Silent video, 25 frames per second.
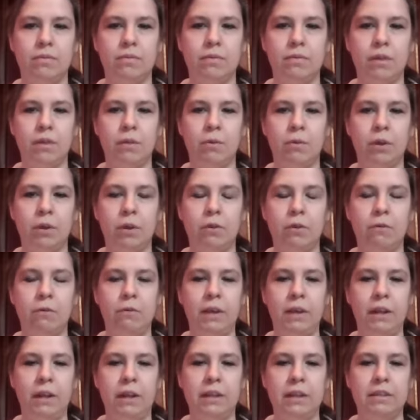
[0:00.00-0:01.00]
And where your
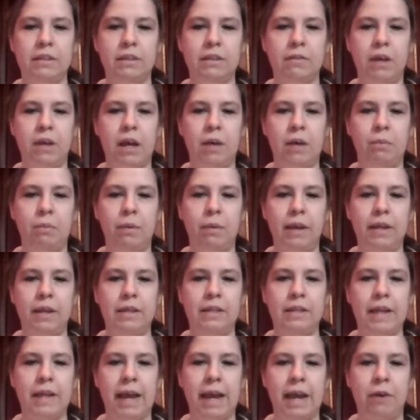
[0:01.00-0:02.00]
feelings of up
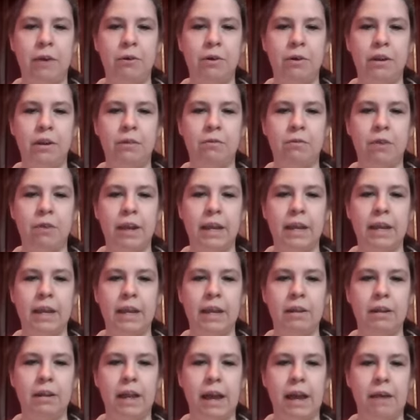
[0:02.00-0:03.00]
and down and right
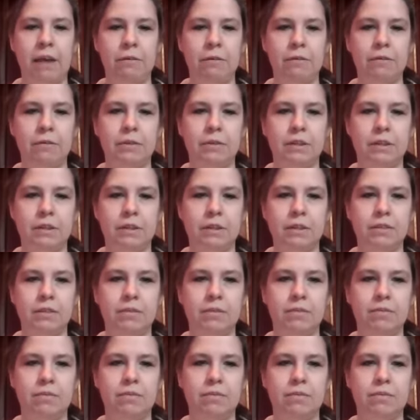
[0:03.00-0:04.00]
and left
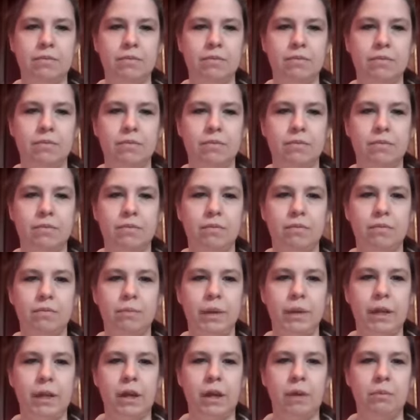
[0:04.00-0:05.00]

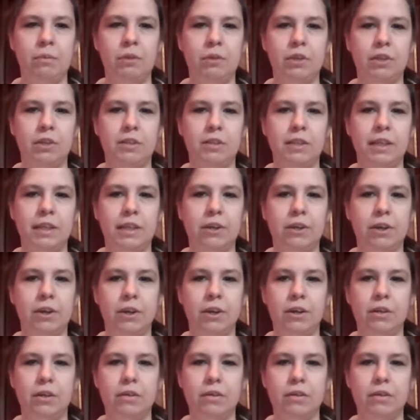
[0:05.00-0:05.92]
become just here.